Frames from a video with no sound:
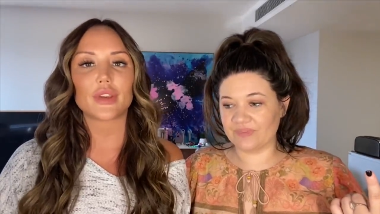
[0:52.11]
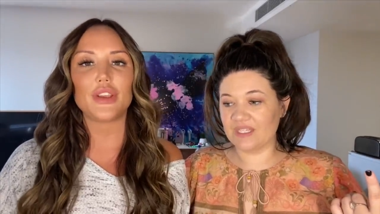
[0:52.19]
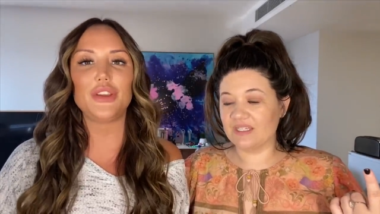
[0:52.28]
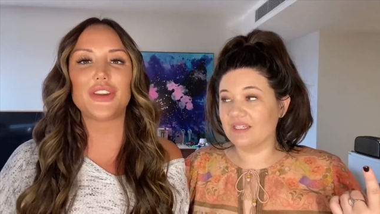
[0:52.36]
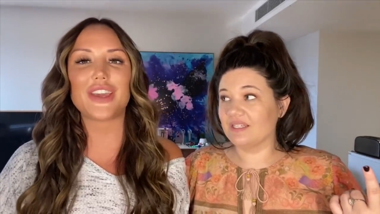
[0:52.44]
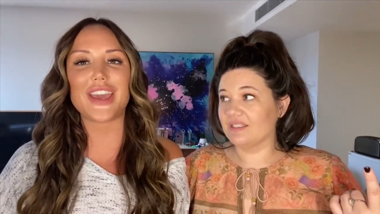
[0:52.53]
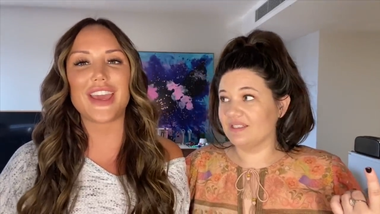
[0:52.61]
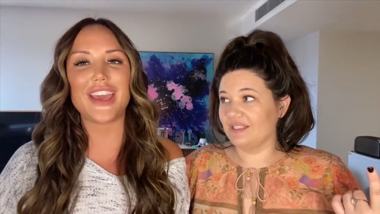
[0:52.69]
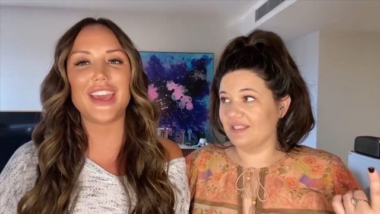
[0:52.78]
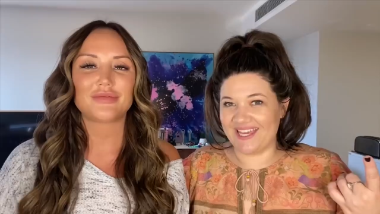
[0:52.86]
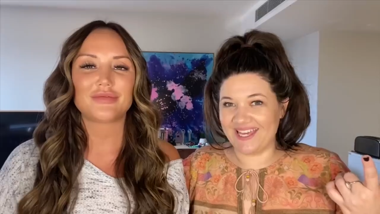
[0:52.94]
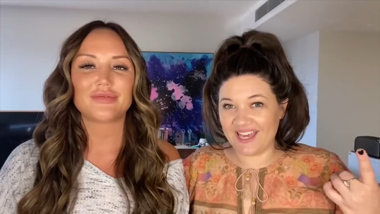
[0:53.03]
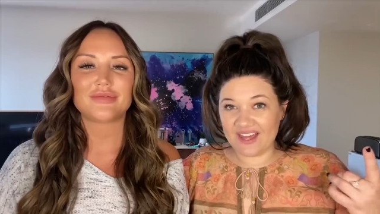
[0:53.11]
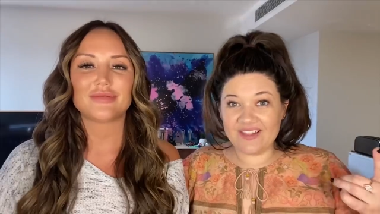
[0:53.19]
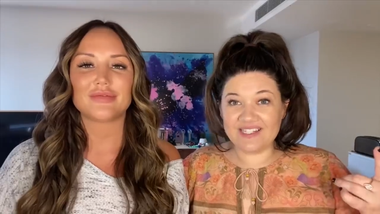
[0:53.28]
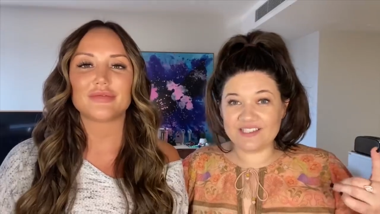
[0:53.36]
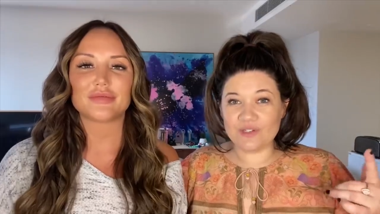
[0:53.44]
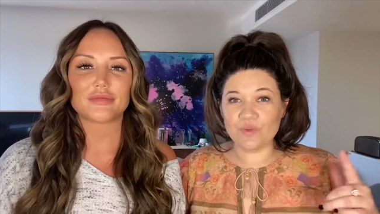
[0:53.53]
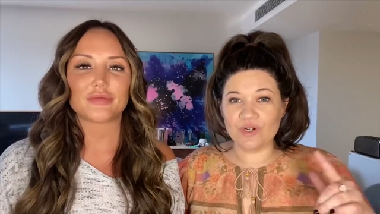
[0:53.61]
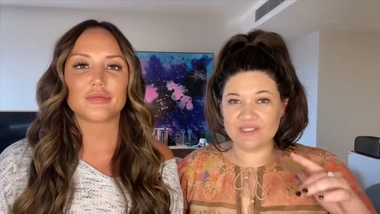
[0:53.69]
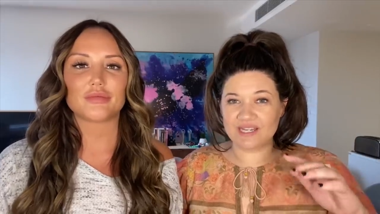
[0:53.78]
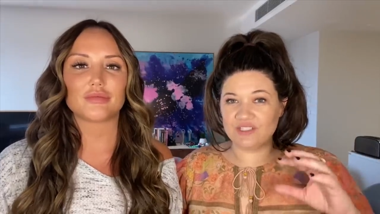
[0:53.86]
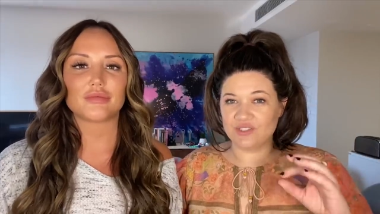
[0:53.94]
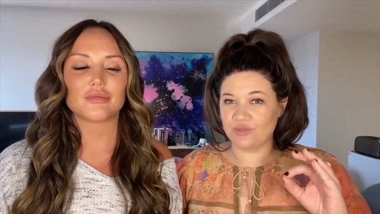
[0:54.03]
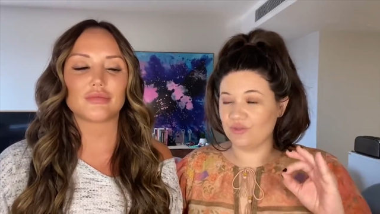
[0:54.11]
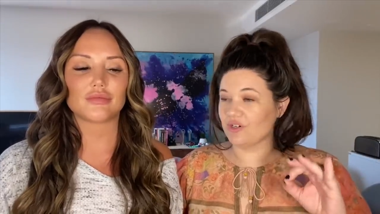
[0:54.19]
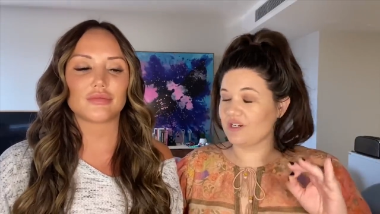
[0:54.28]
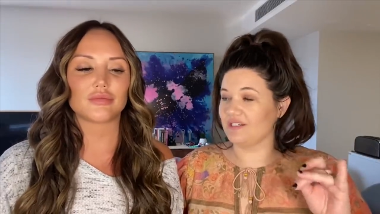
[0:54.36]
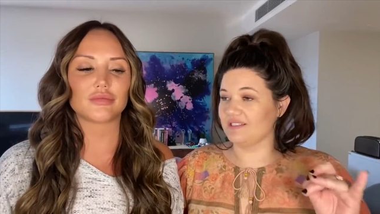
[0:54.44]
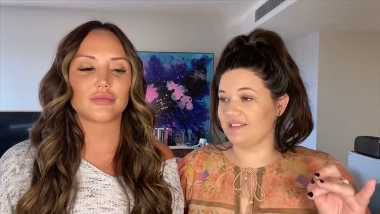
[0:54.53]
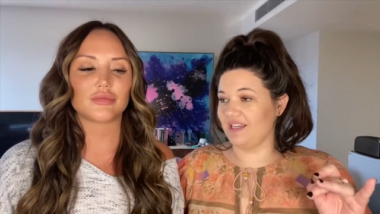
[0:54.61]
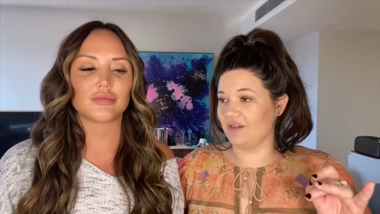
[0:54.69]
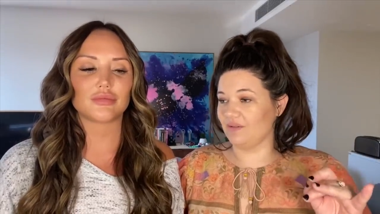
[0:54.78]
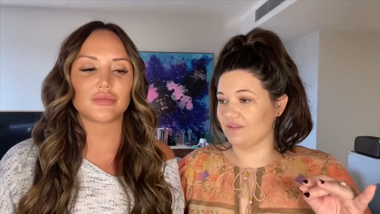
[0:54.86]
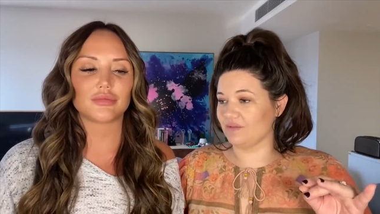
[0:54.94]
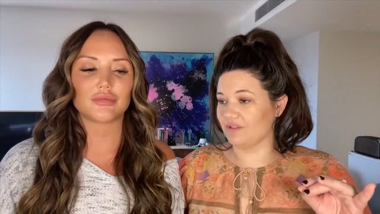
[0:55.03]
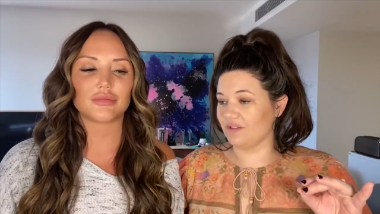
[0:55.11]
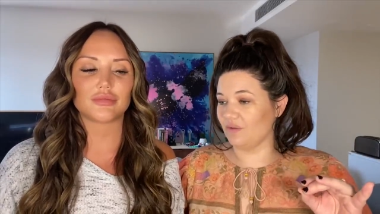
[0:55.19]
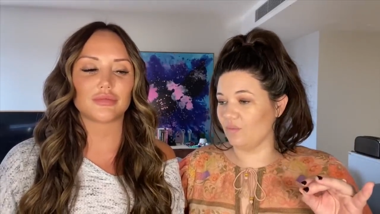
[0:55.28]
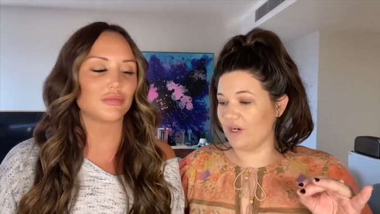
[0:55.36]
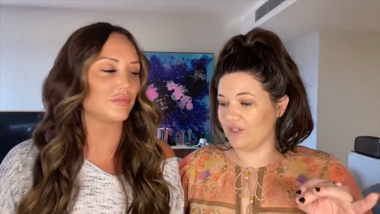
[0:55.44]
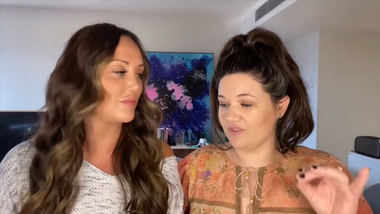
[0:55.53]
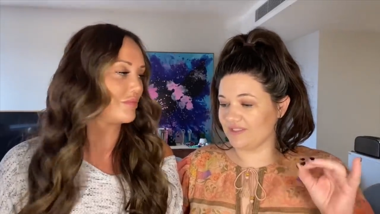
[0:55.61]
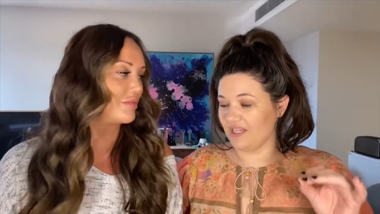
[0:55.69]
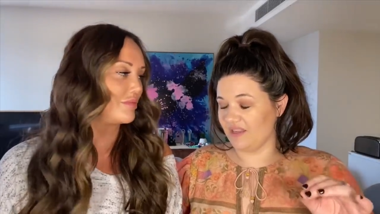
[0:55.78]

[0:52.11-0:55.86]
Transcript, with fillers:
Speaker 1: UK. Yeah, and these are the words I do not understand when you say